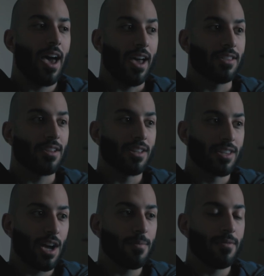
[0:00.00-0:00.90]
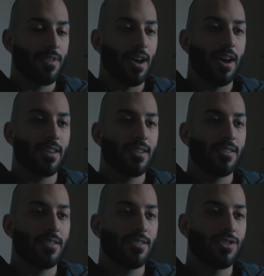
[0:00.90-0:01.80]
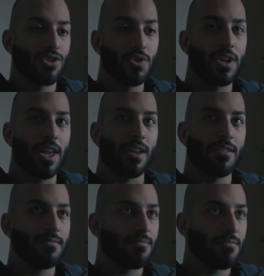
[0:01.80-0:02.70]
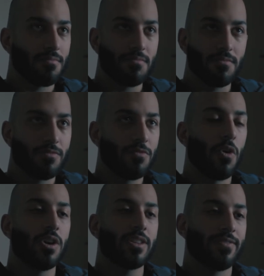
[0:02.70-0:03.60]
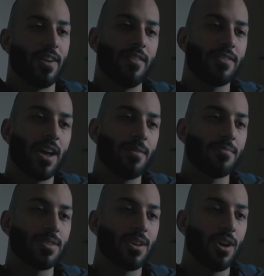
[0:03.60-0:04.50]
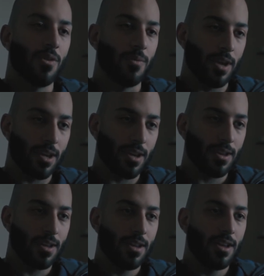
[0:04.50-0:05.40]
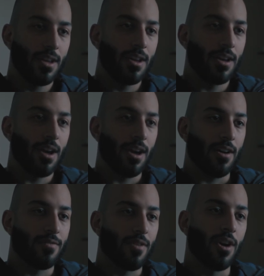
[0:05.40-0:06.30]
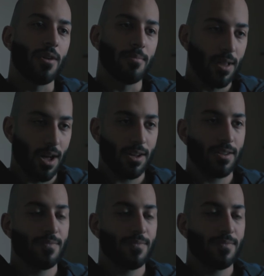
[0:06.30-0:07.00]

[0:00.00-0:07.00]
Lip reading: and on top of that, shooting 4 to 5 times a week for her blog.